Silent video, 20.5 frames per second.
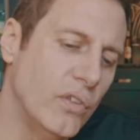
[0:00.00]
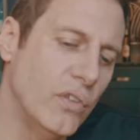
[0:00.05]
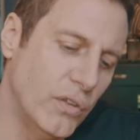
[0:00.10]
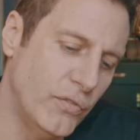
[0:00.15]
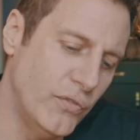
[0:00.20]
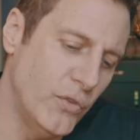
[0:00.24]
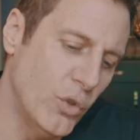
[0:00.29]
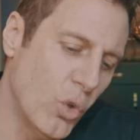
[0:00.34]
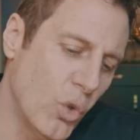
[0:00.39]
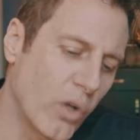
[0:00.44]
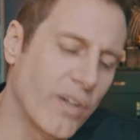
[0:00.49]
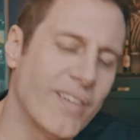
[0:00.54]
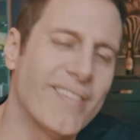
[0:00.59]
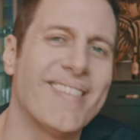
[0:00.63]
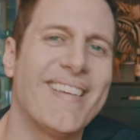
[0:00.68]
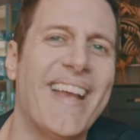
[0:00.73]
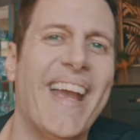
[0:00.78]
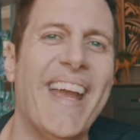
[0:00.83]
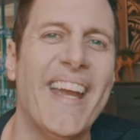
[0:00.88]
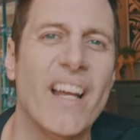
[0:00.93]
If you go on a
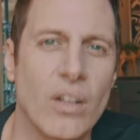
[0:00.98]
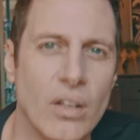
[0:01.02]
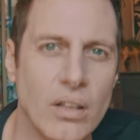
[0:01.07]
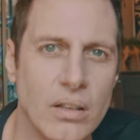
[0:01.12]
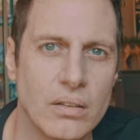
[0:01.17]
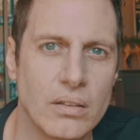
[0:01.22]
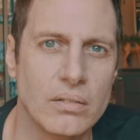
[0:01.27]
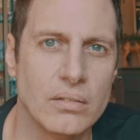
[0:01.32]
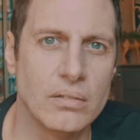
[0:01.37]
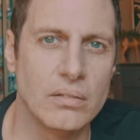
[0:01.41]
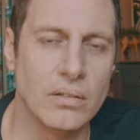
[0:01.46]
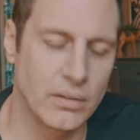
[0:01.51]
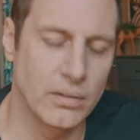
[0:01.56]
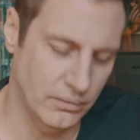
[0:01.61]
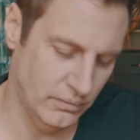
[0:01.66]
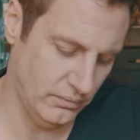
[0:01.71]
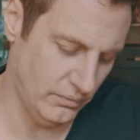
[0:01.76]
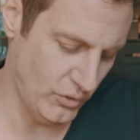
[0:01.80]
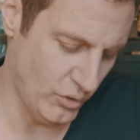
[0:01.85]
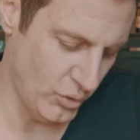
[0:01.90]
scale
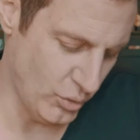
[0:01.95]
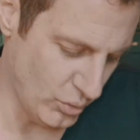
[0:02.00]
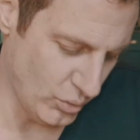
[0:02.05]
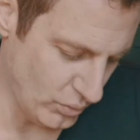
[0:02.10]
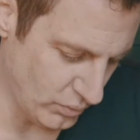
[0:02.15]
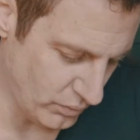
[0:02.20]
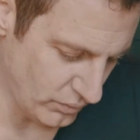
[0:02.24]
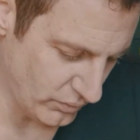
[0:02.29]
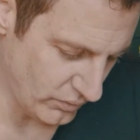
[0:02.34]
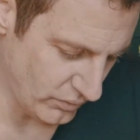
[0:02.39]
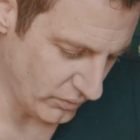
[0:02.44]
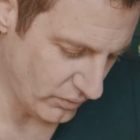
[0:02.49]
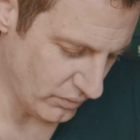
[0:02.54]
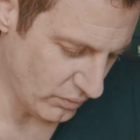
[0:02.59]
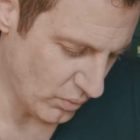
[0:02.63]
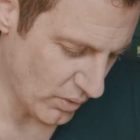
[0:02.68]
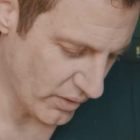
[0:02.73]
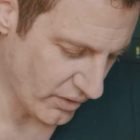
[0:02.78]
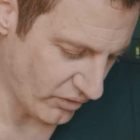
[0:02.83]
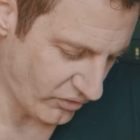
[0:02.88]
and you
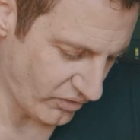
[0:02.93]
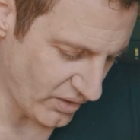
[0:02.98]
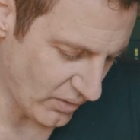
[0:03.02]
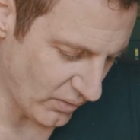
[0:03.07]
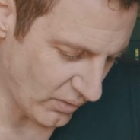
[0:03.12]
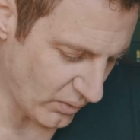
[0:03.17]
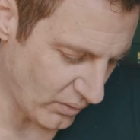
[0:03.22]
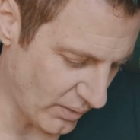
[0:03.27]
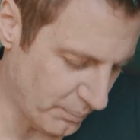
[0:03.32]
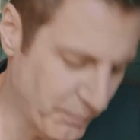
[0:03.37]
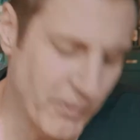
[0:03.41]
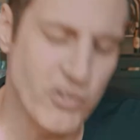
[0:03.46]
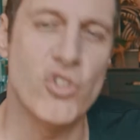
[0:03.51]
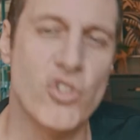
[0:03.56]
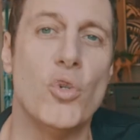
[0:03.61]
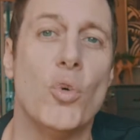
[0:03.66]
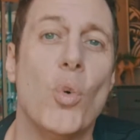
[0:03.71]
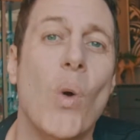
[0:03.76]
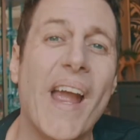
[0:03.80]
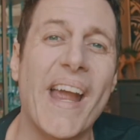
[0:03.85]
want to see how much
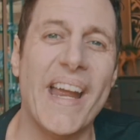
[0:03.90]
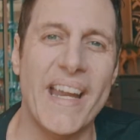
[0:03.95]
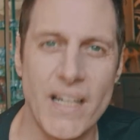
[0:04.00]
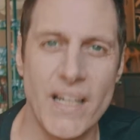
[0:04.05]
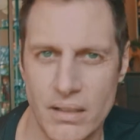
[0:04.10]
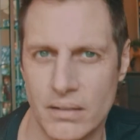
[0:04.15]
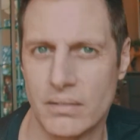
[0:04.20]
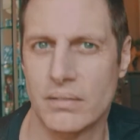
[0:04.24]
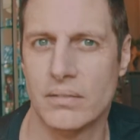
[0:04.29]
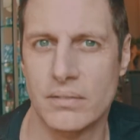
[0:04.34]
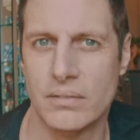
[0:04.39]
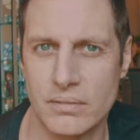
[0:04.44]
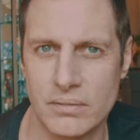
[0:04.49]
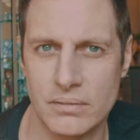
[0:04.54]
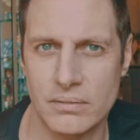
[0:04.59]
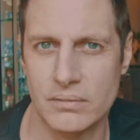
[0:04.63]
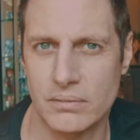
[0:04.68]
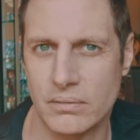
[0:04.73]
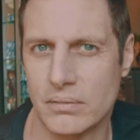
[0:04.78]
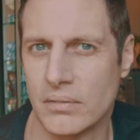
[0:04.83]
you weigh,
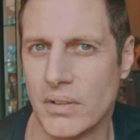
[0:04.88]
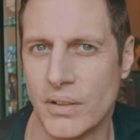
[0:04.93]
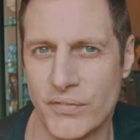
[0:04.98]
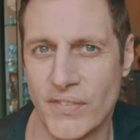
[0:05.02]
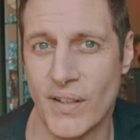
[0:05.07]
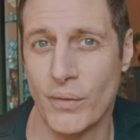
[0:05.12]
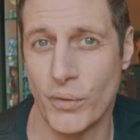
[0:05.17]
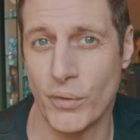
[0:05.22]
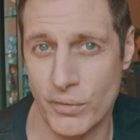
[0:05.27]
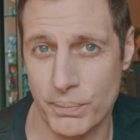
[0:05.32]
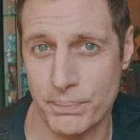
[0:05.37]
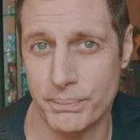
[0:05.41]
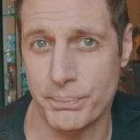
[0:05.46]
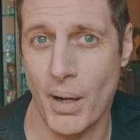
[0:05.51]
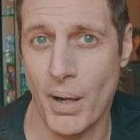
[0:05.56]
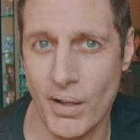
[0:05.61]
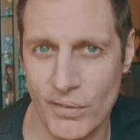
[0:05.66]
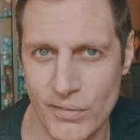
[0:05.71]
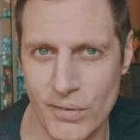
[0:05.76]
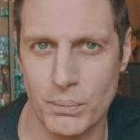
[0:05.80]
if that was
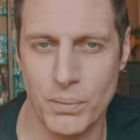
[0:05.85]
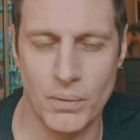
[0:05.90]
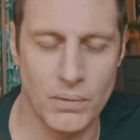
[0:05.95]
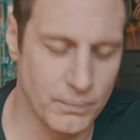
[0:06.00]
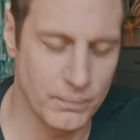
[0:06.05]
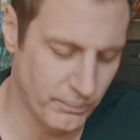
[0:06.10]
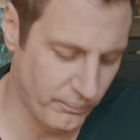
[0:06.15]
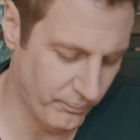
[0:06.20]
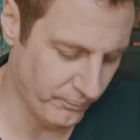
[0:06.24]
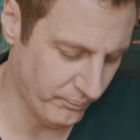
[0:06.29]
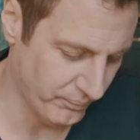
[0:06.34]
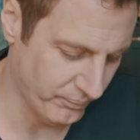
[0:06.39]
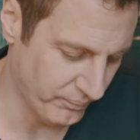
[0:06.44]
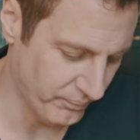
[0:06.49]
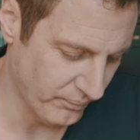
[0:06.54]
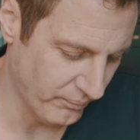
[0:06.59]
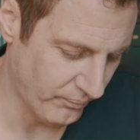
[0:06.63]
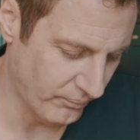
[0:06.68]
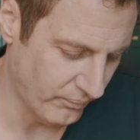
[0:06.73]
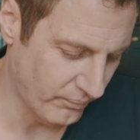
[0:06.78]
possible,
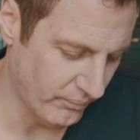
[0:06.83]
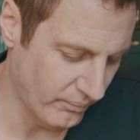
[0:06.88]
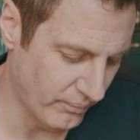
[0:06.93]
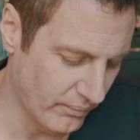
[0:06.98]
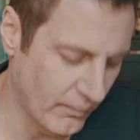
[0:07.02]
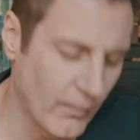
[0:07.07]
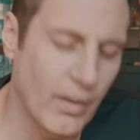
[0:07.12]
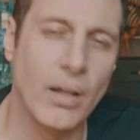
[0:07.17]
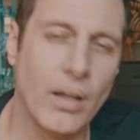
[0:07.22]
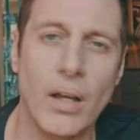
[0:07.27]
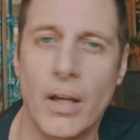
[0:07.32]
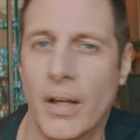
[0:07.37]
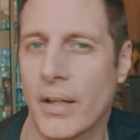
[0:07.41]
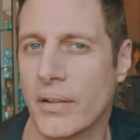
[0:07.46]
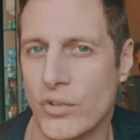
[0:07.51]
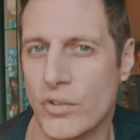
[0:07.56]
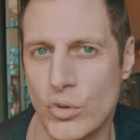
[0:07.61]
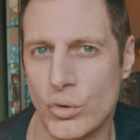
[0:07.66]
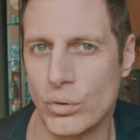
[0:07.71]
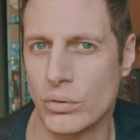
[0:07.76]

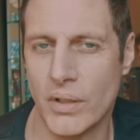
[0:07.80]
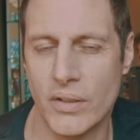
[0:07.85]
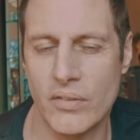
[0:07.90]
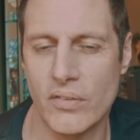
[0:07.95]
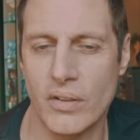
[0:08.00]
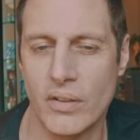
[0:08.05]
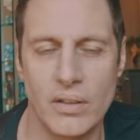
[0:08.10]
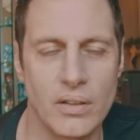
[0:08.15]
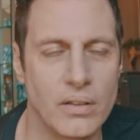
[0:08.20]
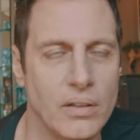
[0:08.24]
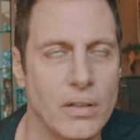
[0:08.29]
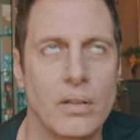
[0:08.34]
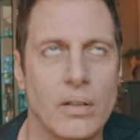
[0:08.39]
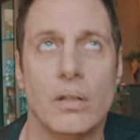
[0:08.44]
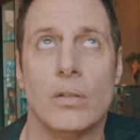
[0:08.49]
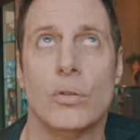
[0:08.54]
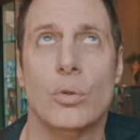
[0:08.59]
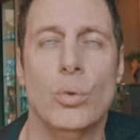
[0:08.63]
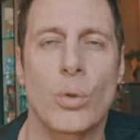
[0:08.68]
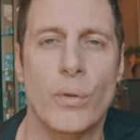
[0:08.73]
and you, let's say
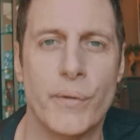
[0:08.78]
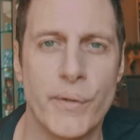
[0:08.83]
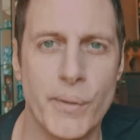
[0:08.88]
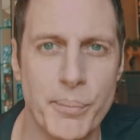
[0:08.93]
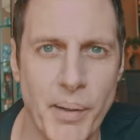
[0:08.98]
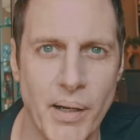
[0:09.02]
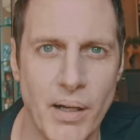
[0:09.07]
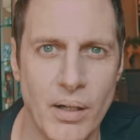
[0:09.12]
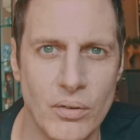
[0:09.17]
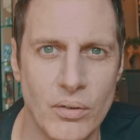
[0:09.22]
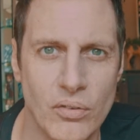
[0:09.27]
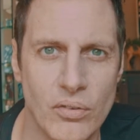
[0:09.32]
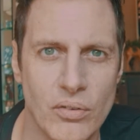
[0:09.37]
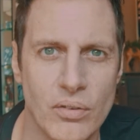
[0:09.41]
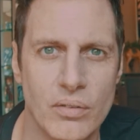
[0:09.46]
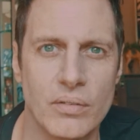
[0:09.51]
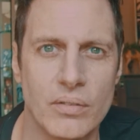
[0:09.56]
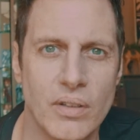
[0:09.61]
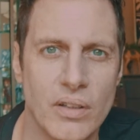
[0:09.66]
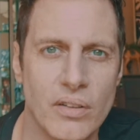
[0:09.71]
200
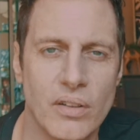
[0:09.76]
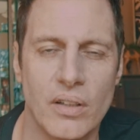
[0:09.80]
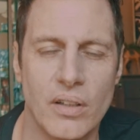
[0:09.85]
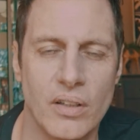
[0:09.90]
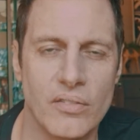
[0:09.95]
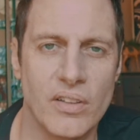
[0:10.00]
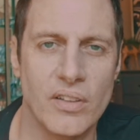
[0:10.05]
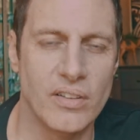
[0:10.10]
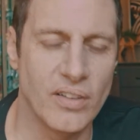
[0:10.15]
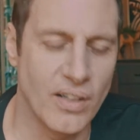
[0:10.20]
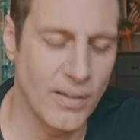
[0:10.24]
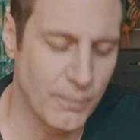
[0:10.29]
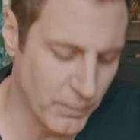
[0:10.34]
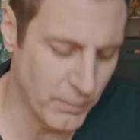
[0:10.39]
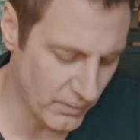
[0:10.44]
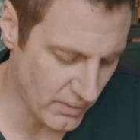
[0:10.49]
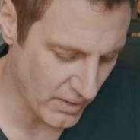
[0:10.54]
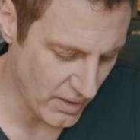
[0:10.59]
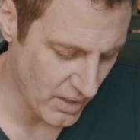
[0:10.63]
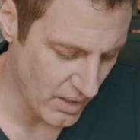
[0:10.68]
pounds uh, as the example.